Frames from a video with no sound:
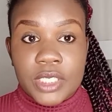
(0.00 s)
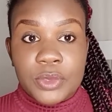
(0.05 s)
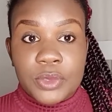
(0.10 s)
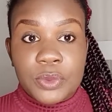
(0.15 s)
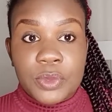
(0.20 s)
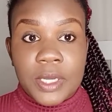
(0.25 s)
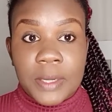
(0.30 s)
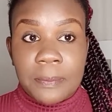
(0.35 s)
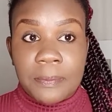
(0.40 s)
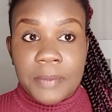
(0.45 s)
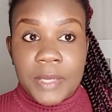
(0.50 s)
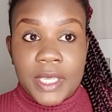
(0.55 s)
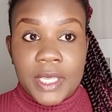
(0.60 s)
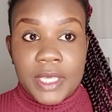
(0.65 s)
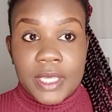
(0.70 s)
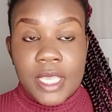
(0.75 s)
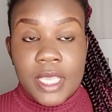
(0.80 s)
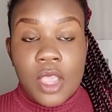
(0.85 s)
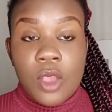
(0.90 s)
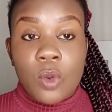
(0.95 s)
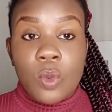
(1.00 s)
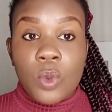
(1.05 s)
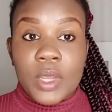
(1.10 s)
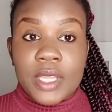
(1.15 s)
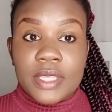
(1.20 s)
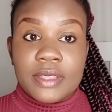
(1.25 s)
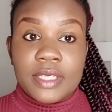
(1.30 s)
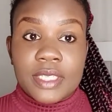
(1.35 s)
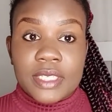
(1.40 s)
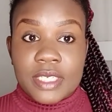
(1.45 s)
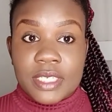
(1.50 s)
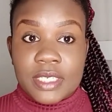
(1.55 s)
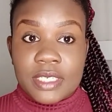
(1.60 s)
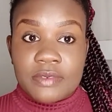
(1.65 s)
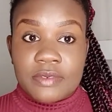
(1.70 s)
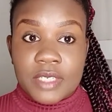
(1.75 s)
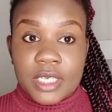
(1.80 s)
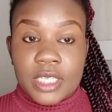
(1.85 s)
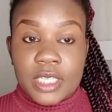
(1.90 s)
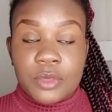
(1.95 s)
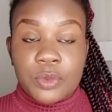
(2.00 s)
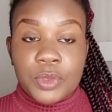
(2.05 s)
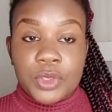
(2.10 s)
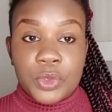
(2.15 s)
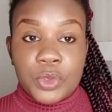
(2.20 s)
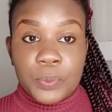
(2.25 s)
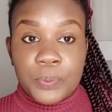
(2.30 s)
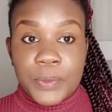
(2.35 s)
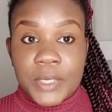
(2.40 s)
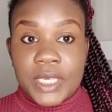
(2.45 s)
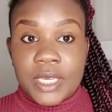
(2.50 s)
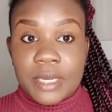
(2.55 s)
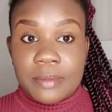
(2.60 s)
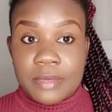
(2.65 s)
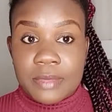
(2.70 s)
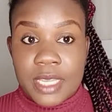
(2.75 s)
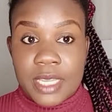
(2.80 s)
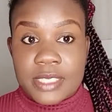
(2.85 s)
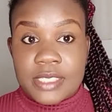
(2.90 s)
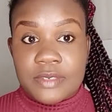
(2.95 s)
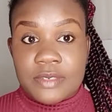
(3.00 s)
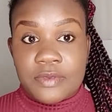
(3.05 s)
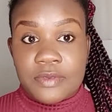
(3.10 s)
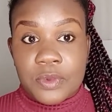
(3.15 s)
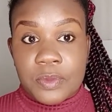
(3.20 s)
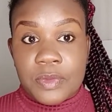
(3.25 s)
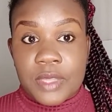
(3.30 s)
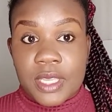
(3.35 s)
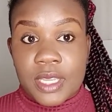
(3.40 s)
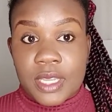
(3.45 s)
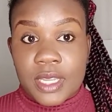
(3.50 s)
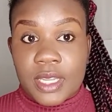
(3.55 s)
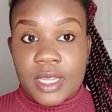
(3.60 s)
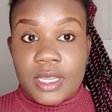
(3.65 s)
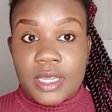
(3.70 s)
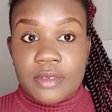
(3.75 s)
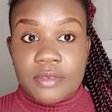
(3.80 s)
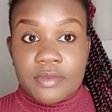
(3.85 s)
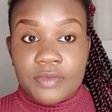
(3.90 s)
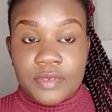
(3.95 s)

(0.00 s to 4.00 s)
You can pay when they deliver, like when you pick up the item from their